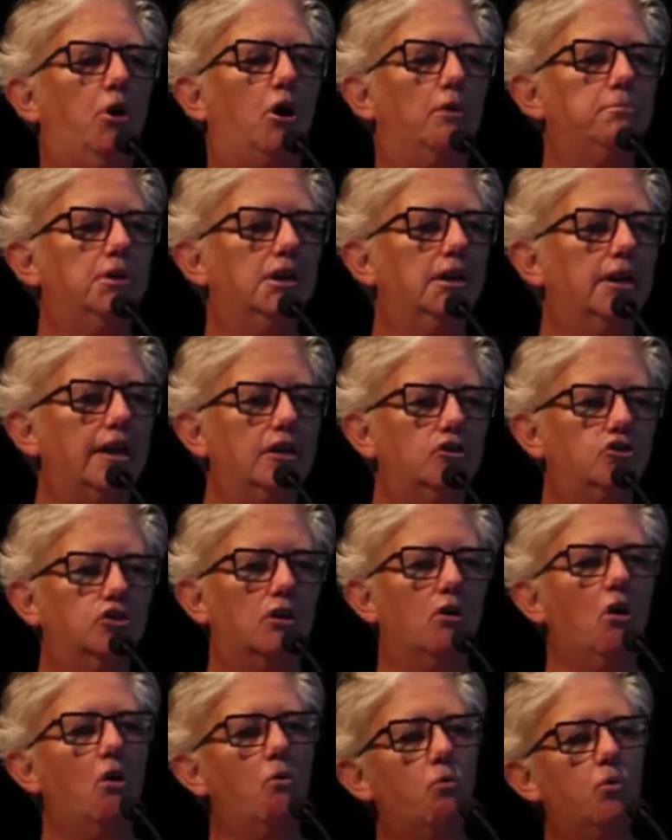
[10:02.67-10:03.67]

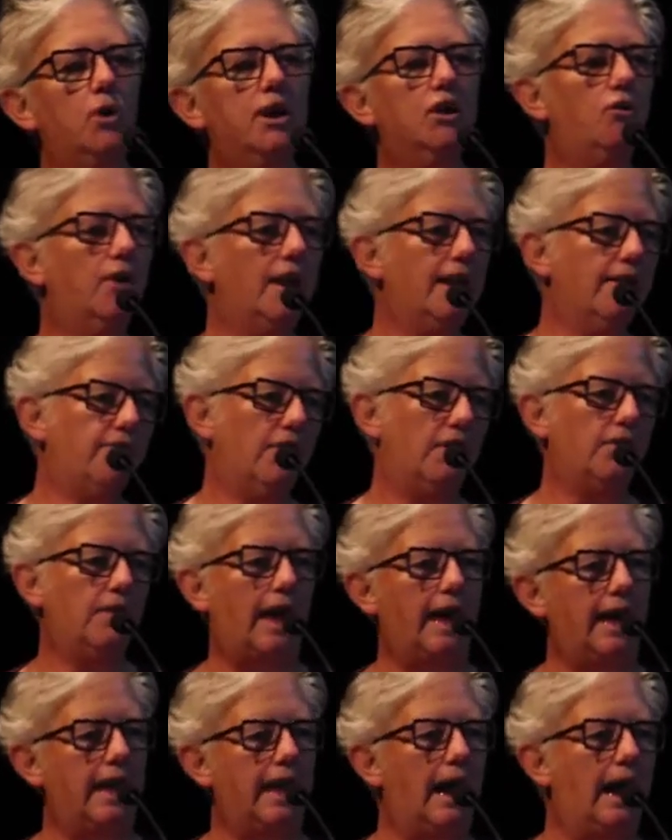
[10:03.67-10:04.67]
population wherever
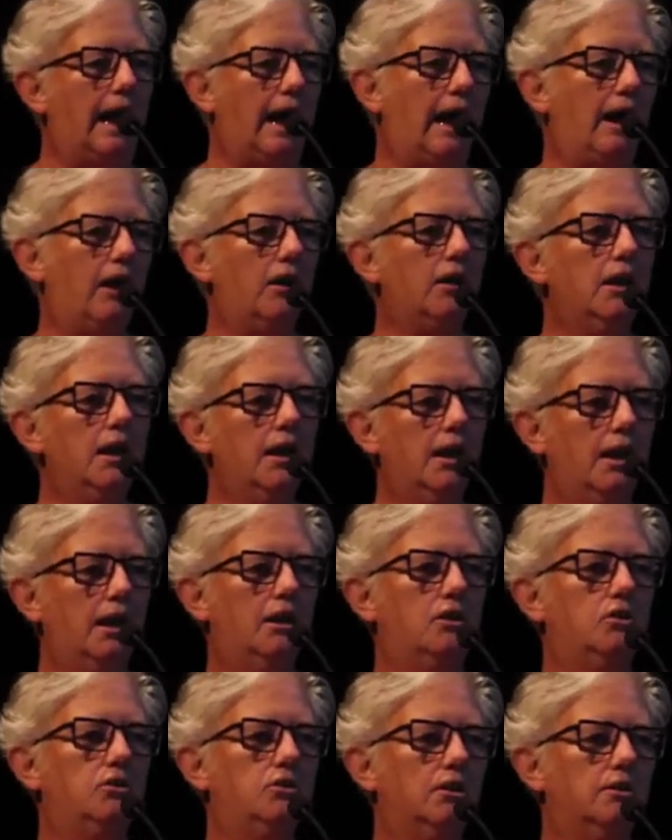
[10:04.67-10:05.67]
they are
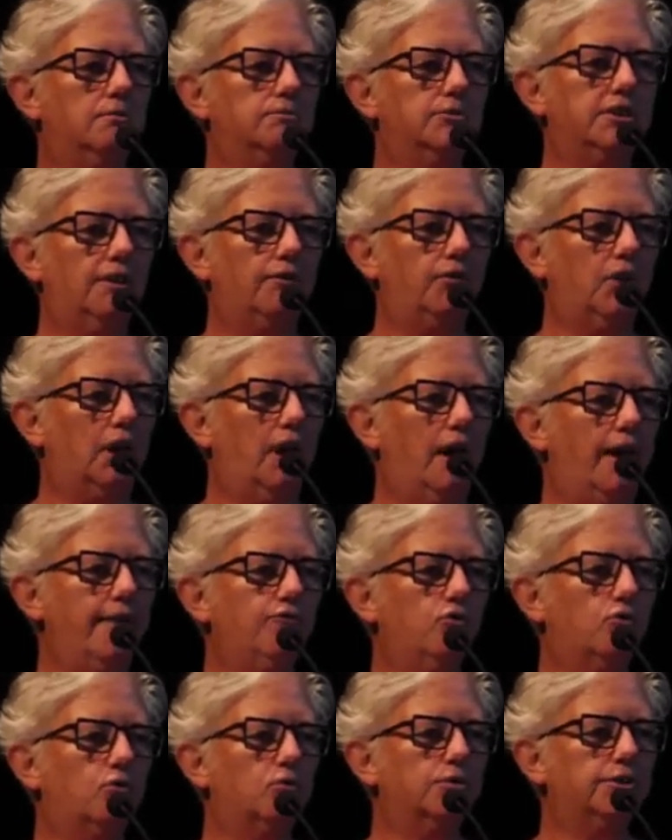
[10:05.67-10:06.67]
in terms of the life
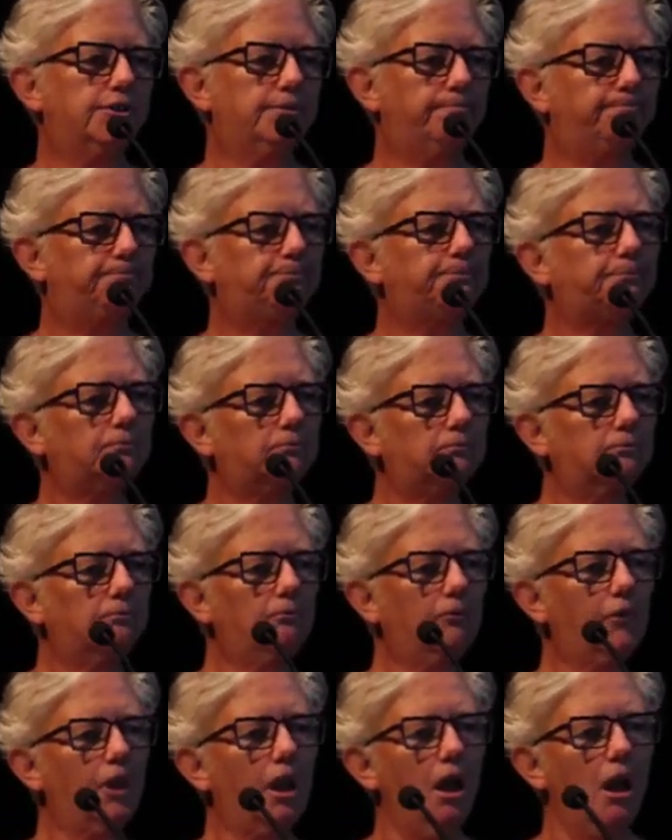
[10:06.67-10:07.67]
course.
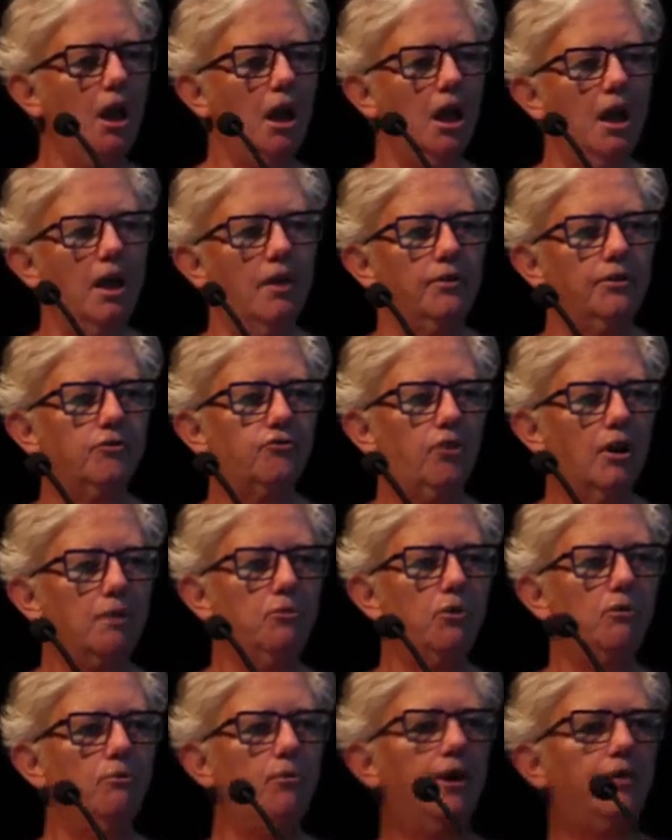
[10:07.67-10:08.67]
The
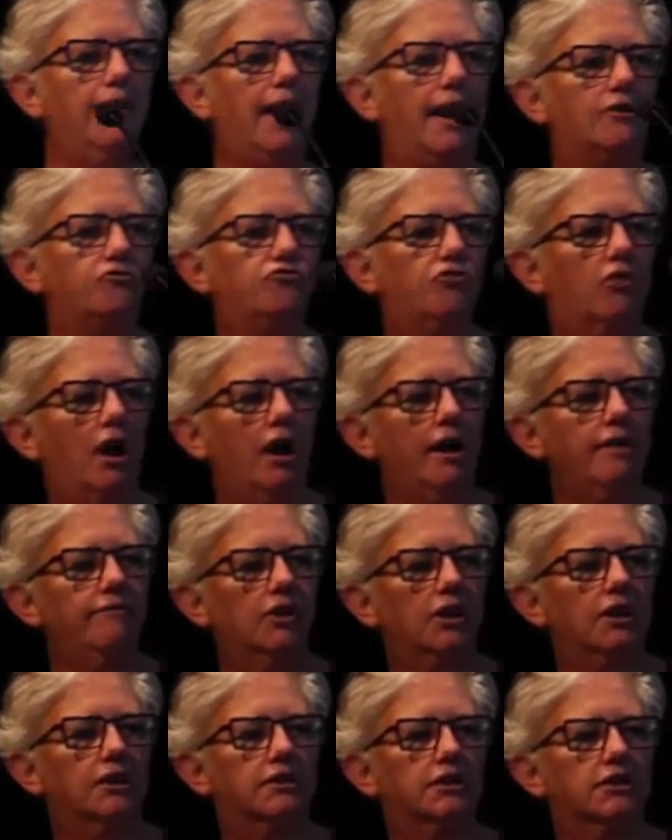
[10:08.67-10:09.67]
trouble with our
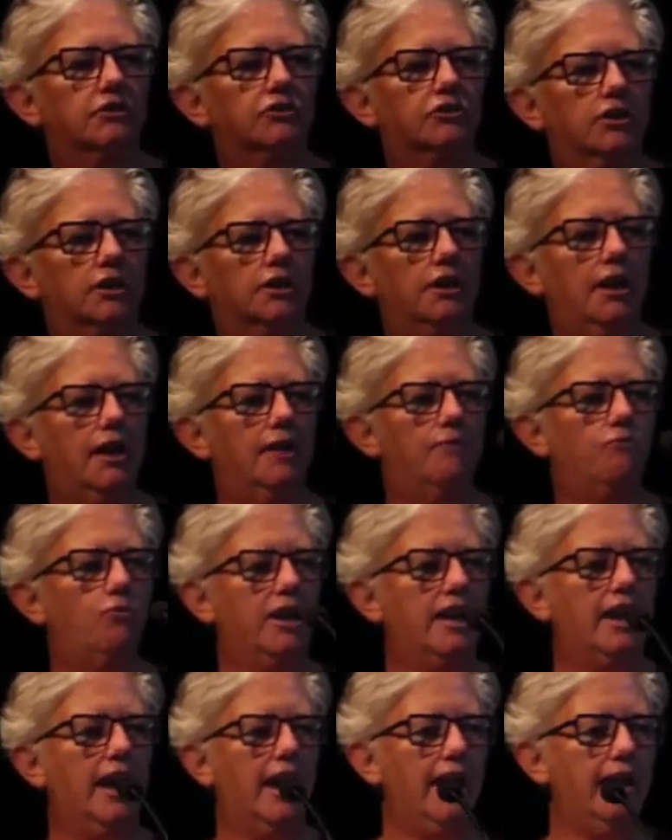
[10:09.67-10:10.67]
driving addiction, and
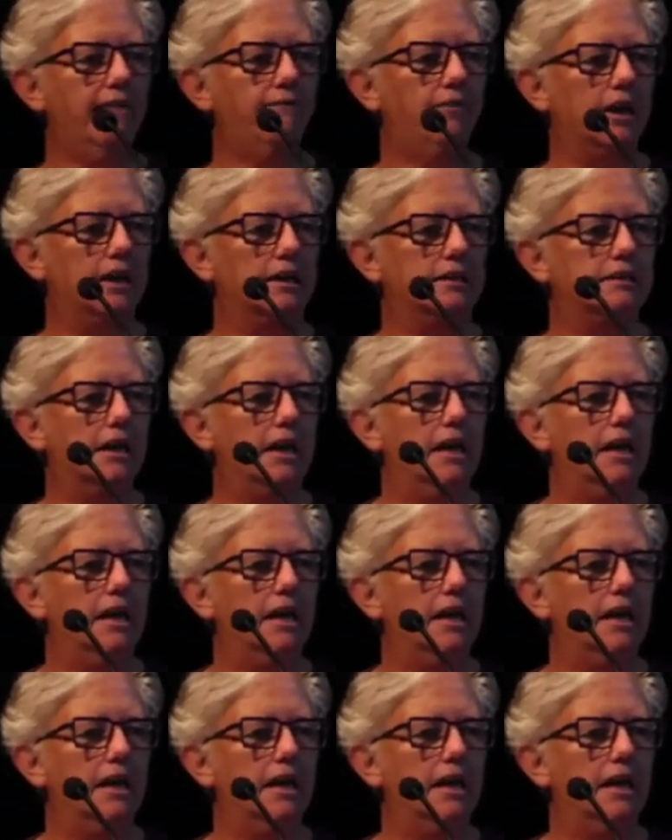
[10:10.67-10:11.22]
we have it,